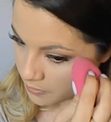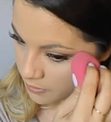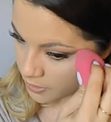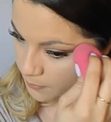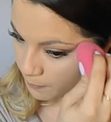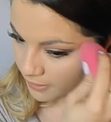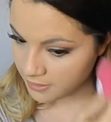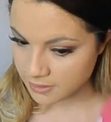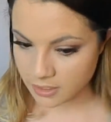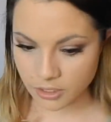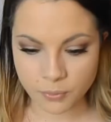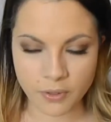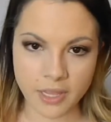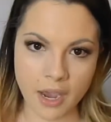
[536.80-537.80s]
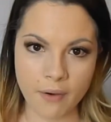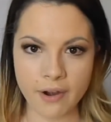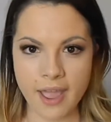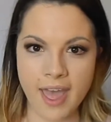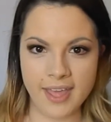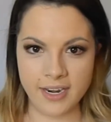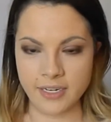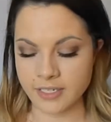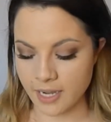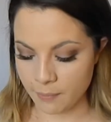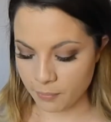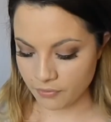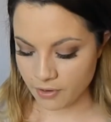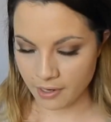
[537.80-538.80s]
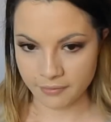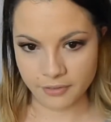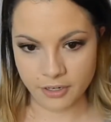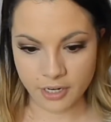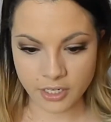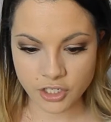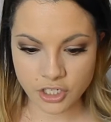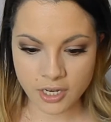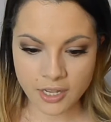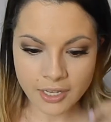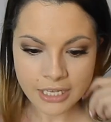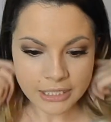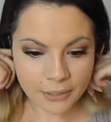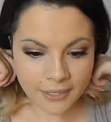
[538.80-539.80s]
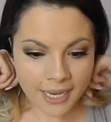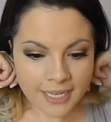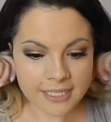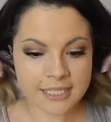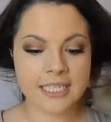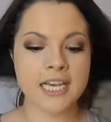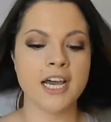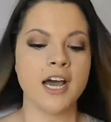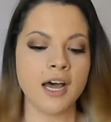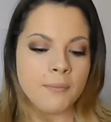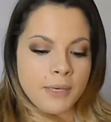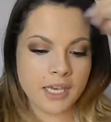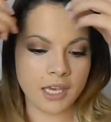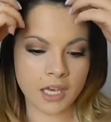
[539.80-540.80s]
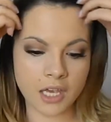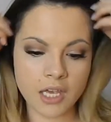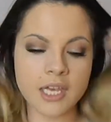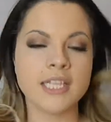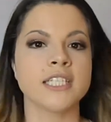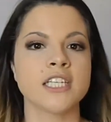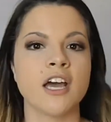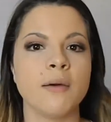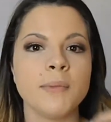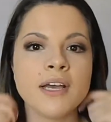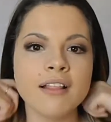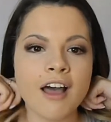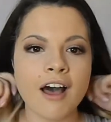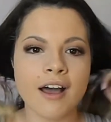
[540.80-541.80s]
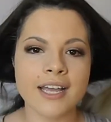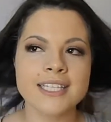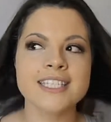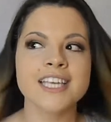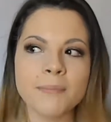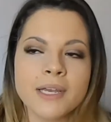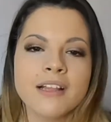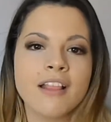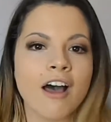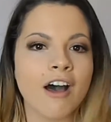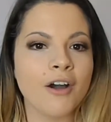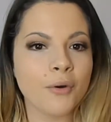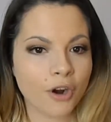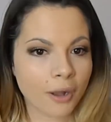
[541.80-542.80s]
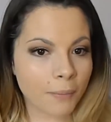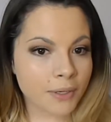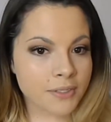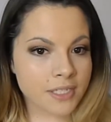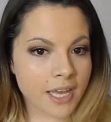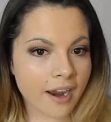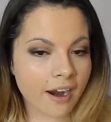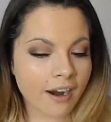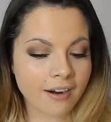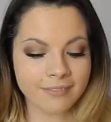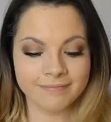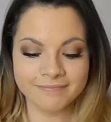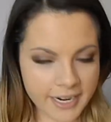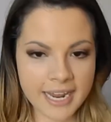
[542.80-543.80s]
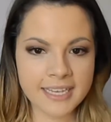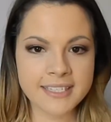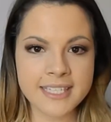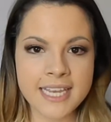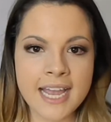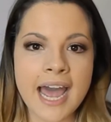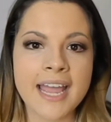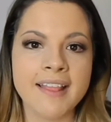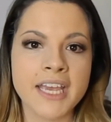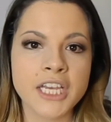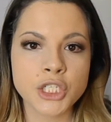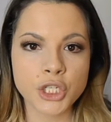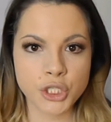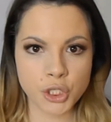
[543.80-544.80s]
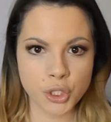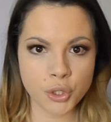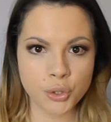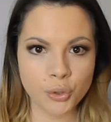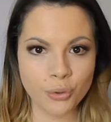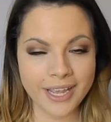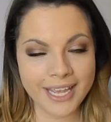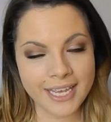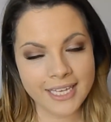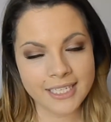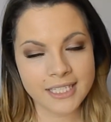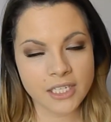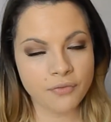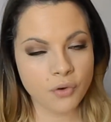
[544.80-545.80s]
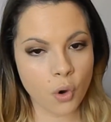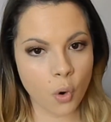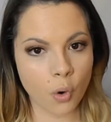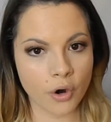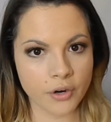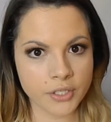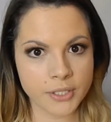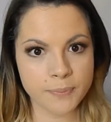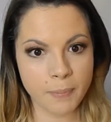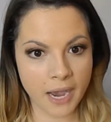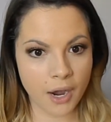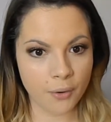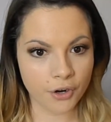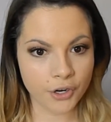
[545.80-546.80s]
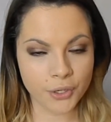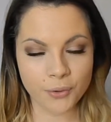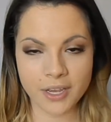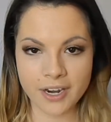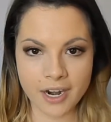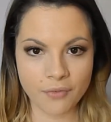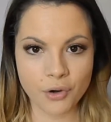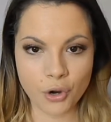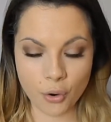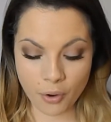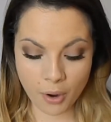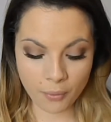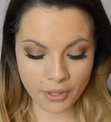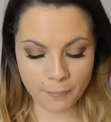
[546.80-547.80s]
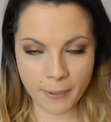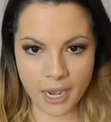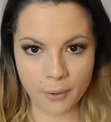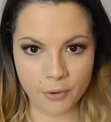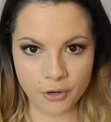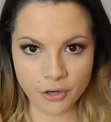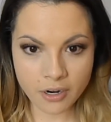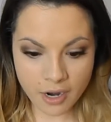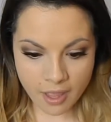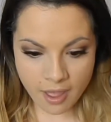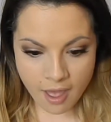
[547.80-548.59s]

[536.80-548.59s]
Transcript: spaces without any type of coverage. So yeah, it's coming along, we're almost there. The next thing I to do is, of course, powder. You can never go wrong with a powder.